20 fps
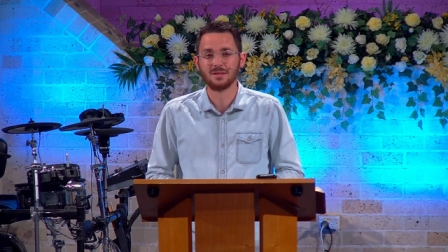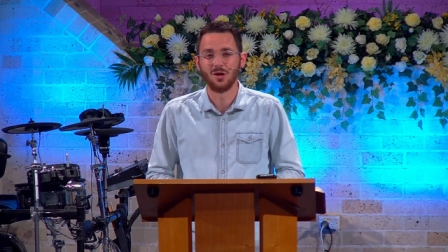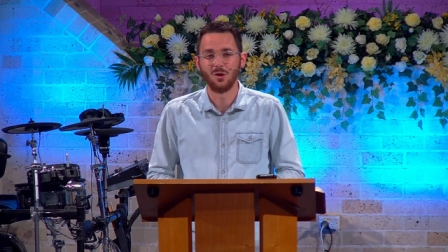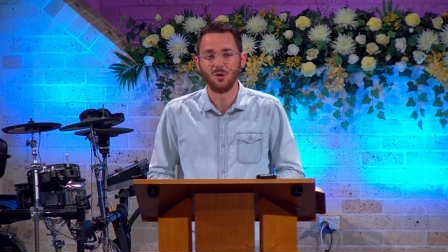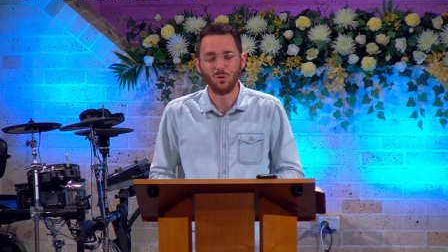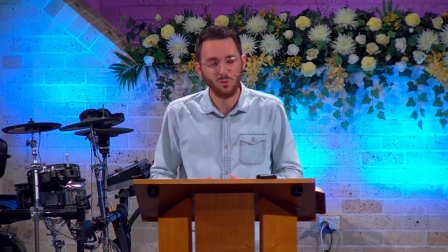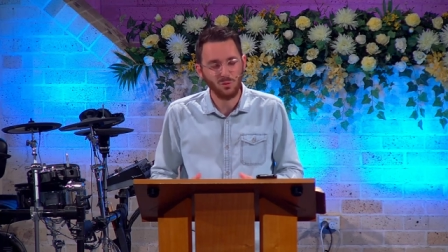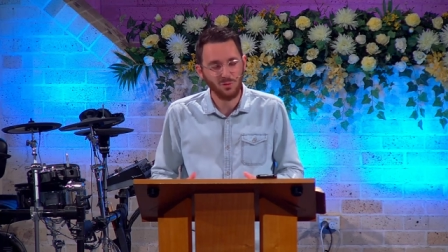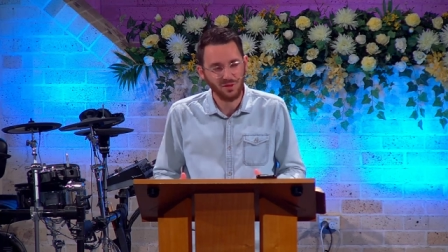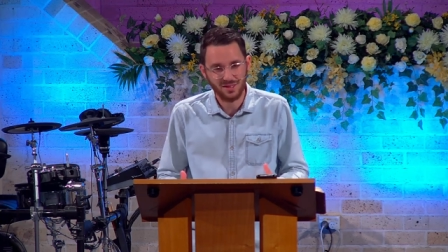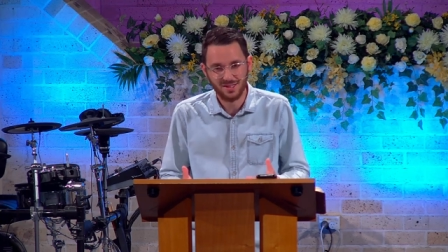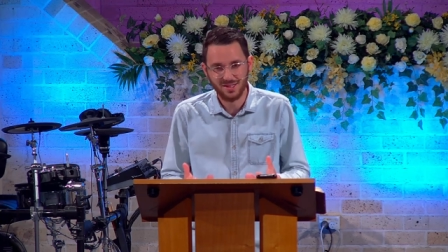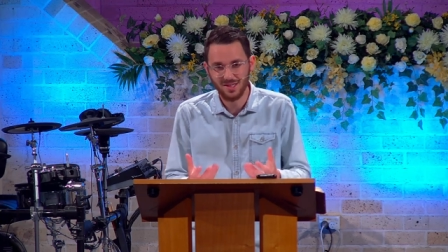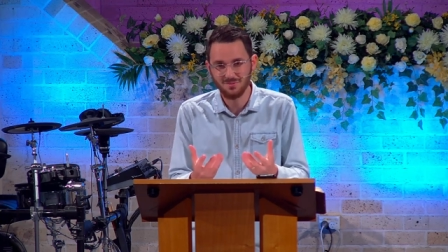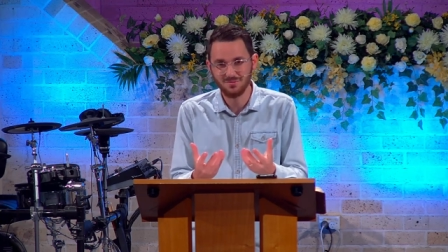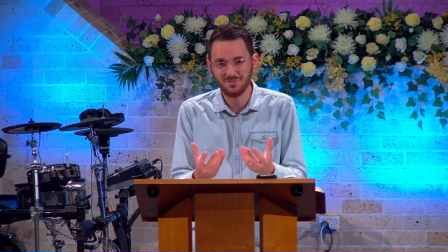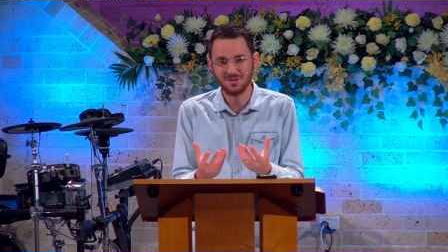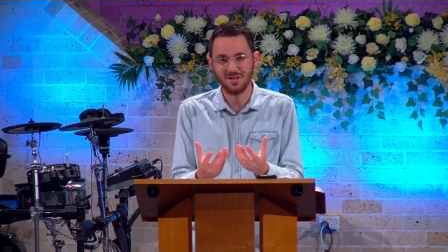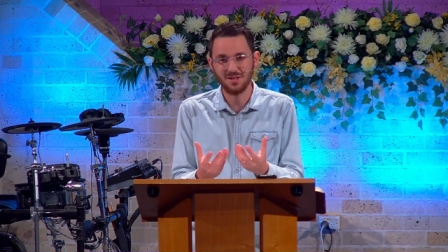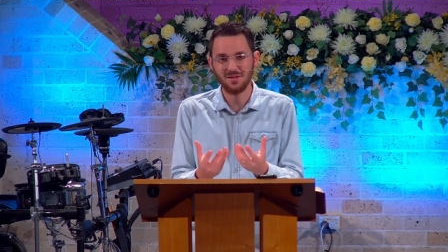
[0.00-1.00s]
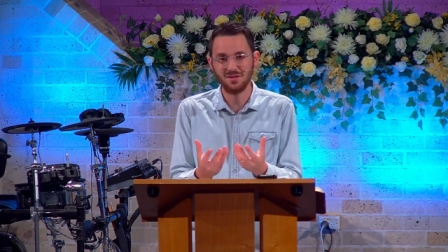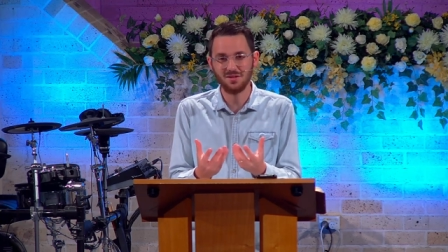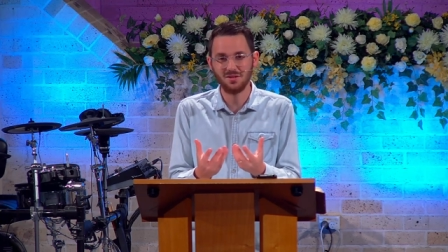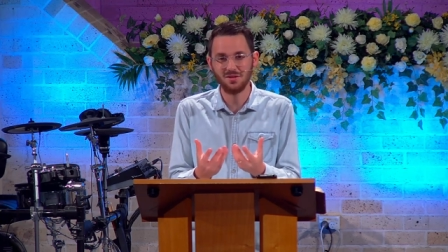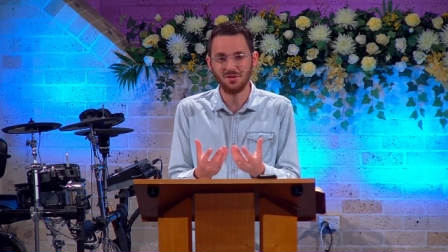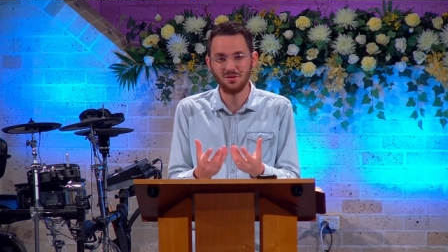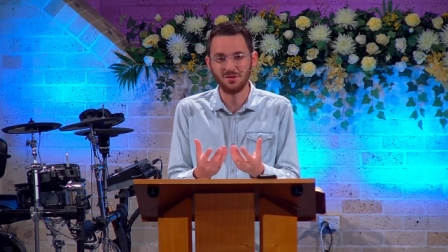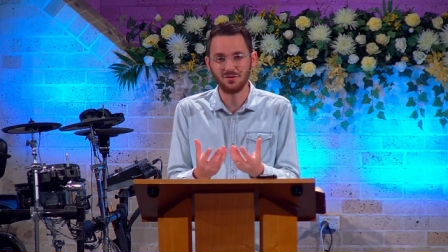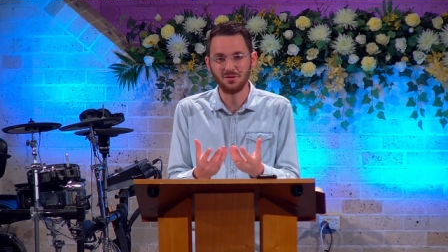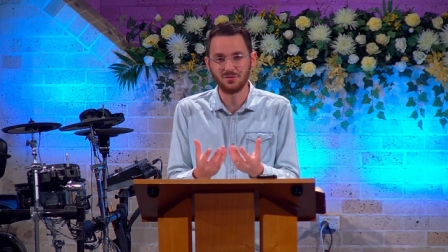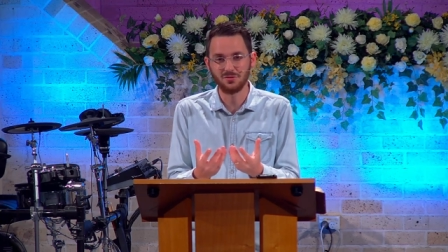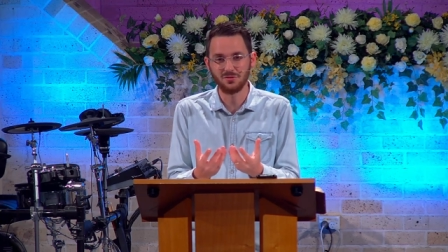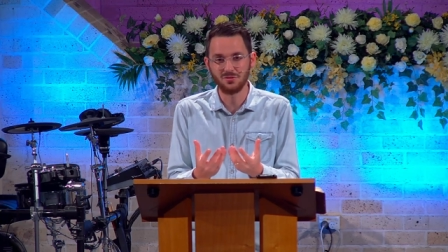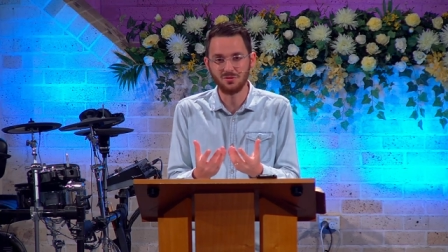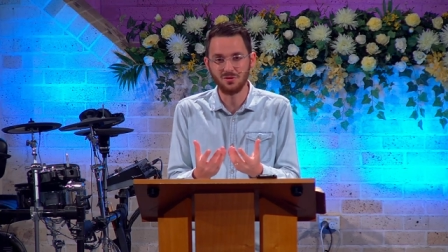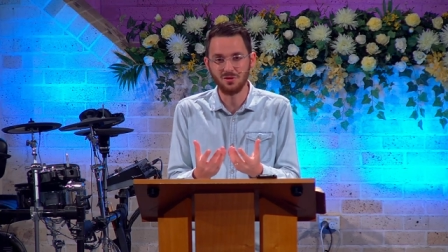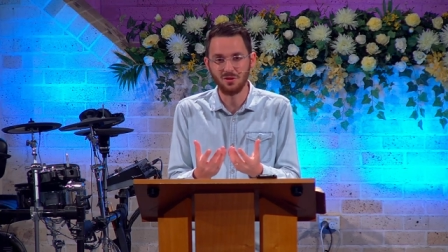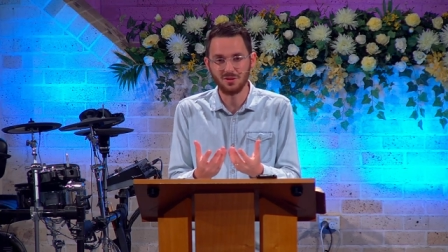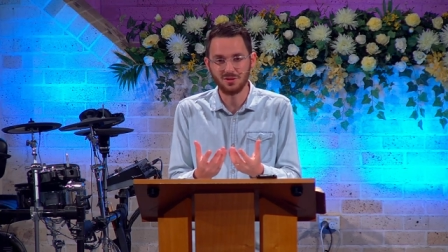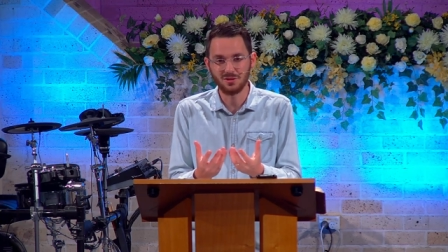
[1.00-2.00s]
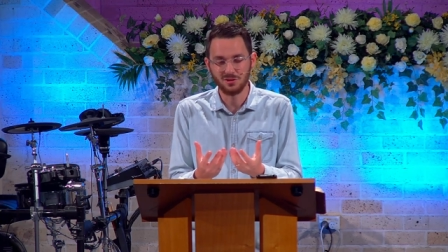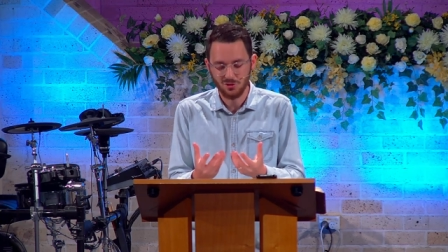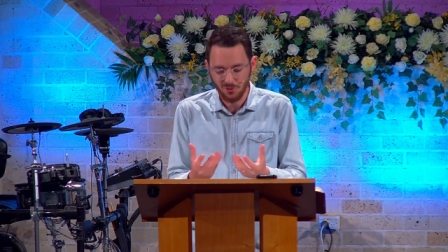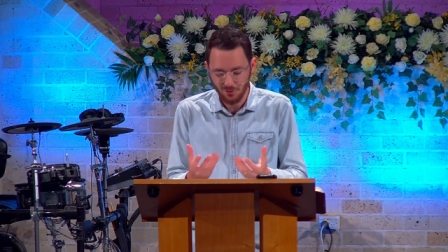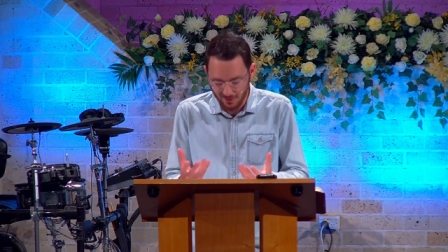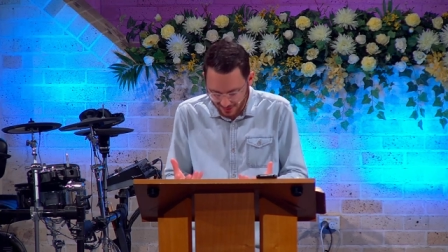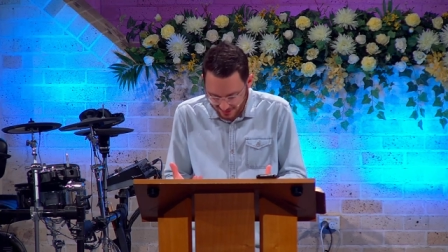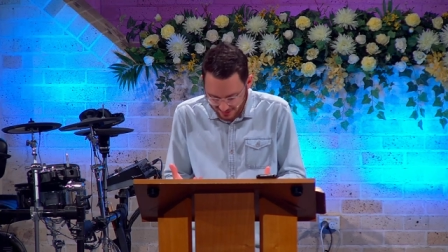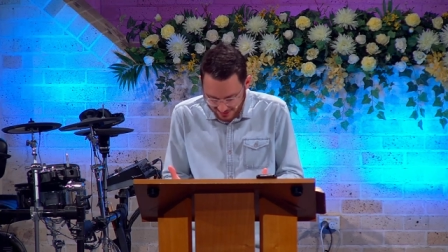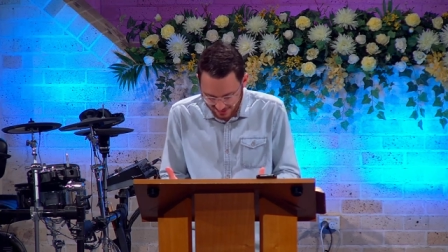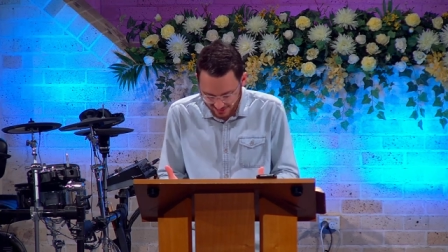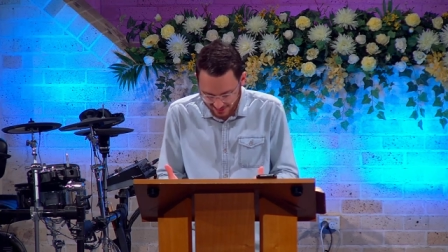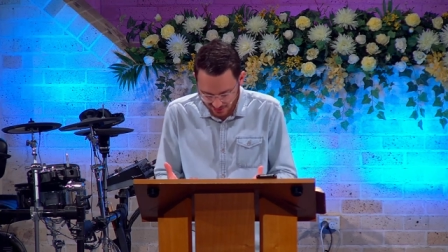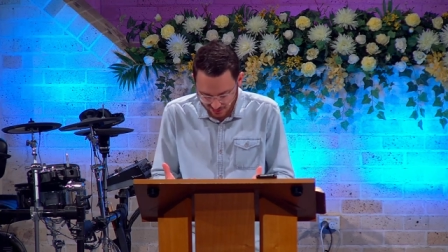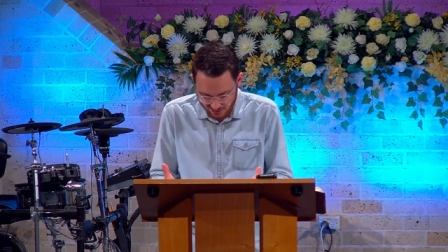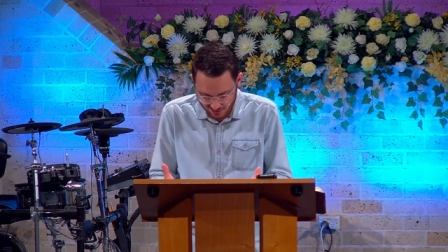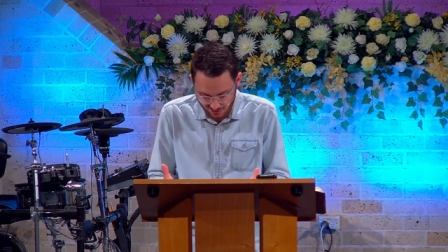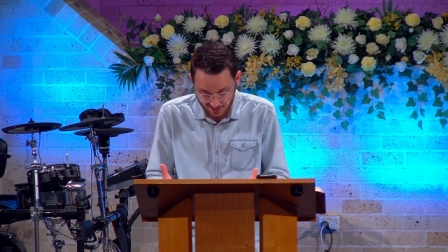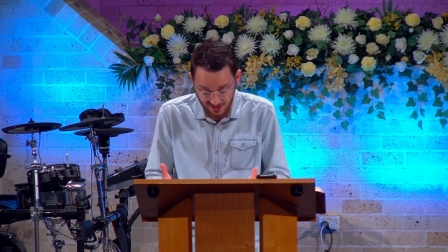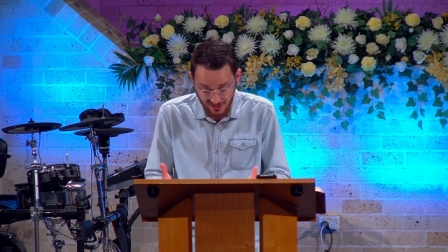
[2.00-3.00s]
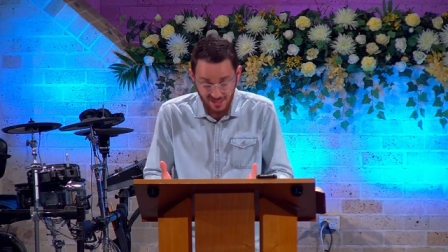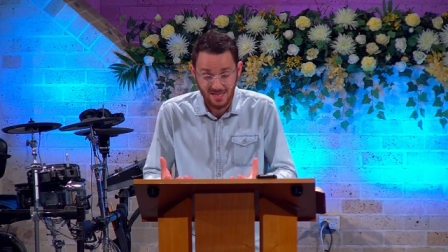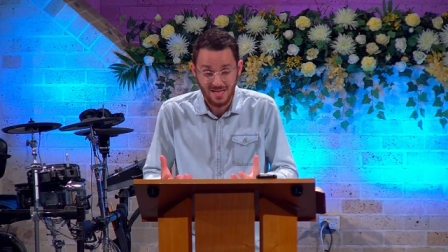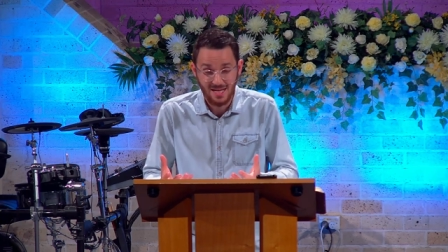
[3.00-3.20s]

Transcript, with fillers: all that comes out of the earth, God is drawing attention to.